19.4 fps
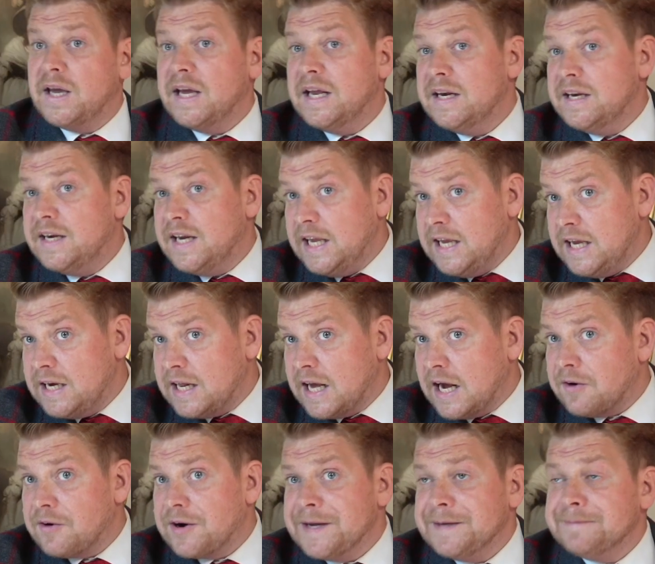Indeed,
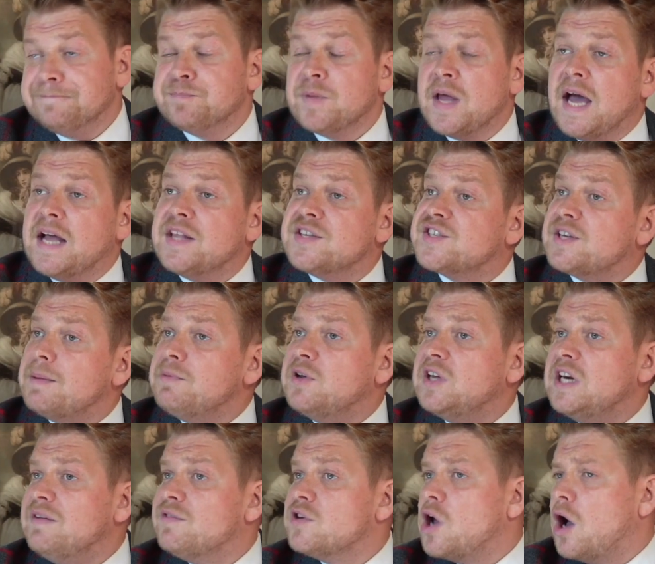Harry. And some
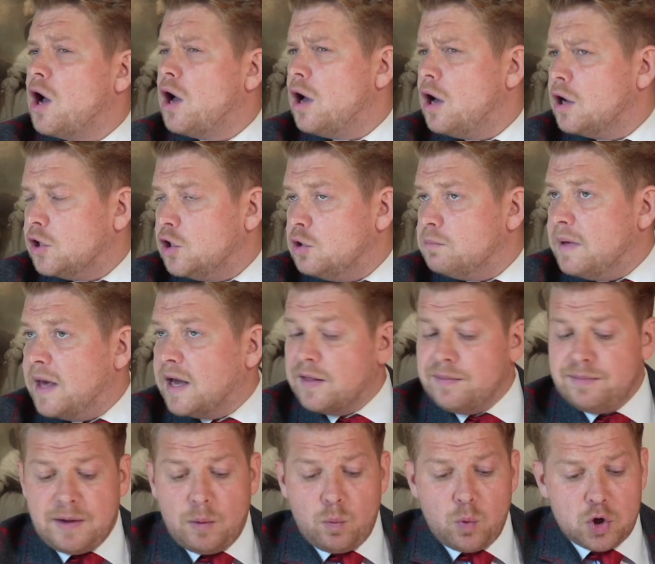could even argue,
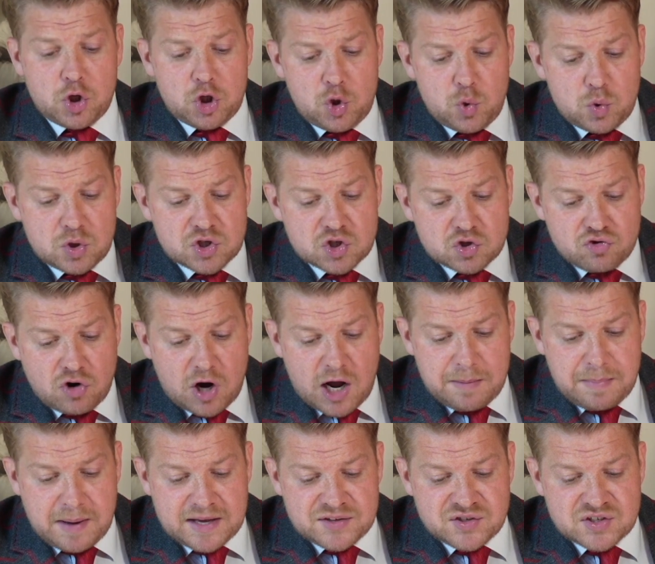Meghan, that what you
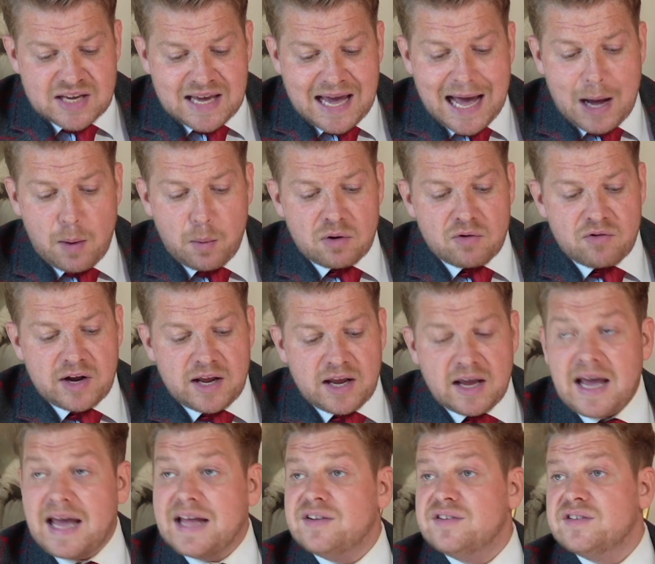describe as cowering
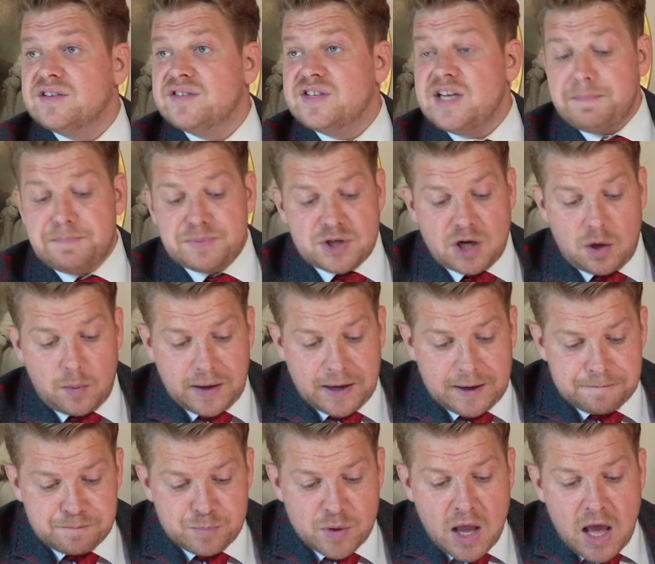and
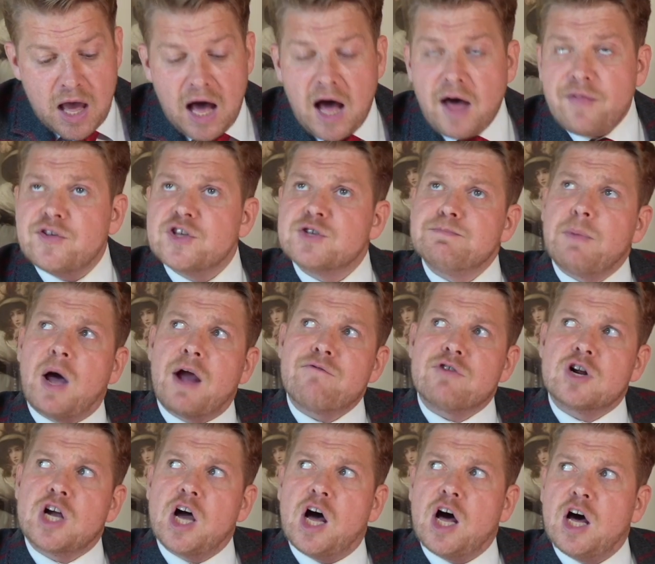tiptoeing, others might
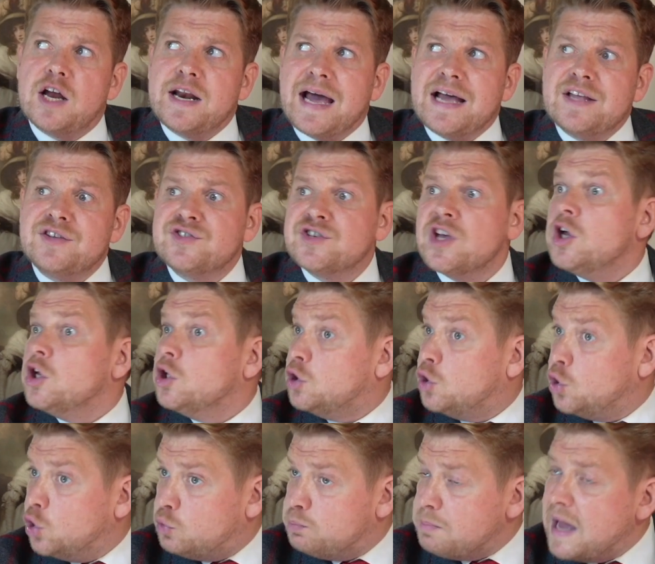regard as
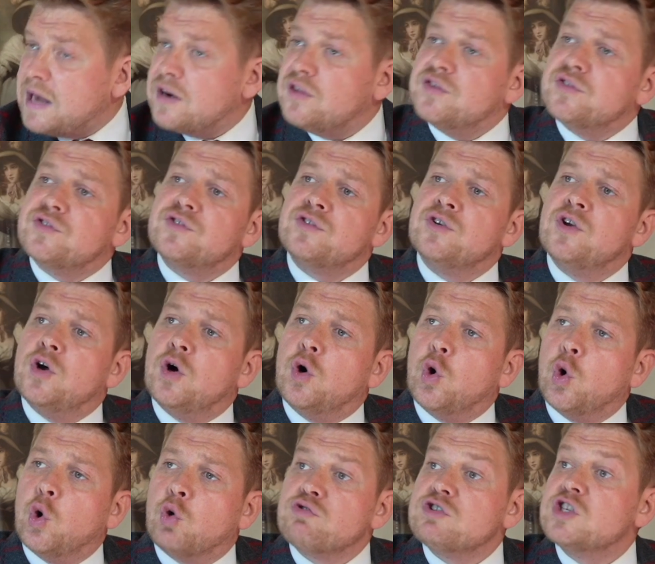good manners,
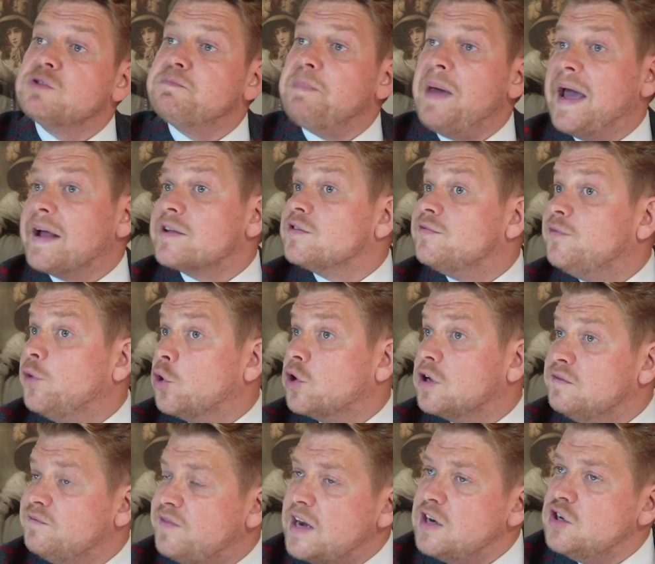or respect for
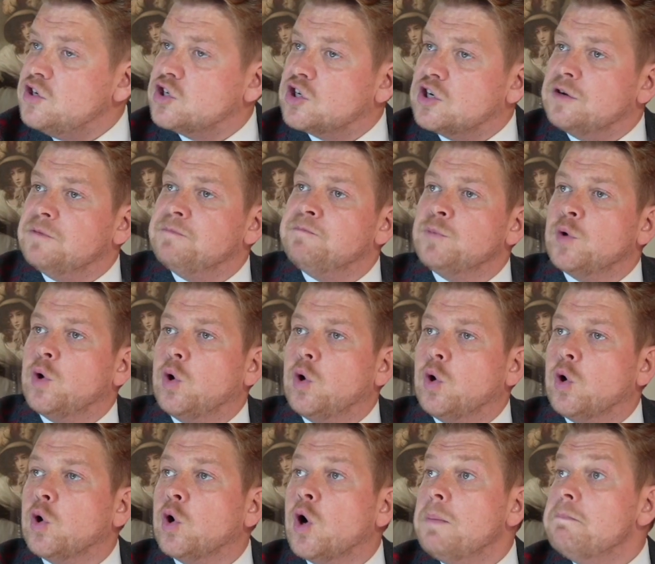convention,
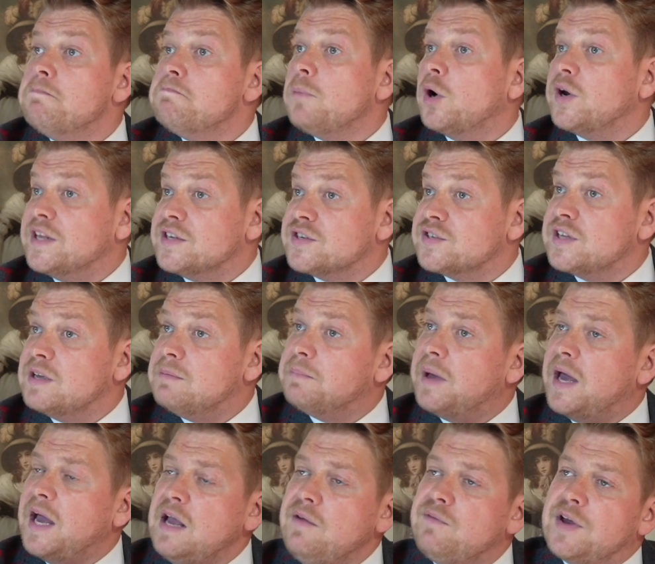or modest in
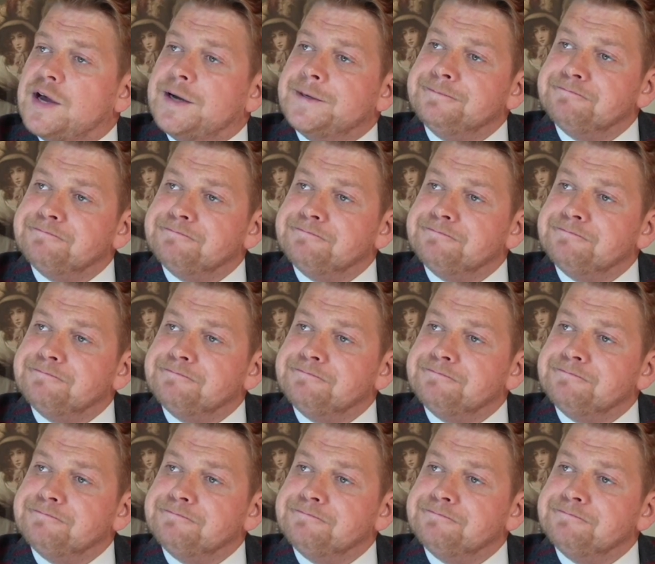behaviour.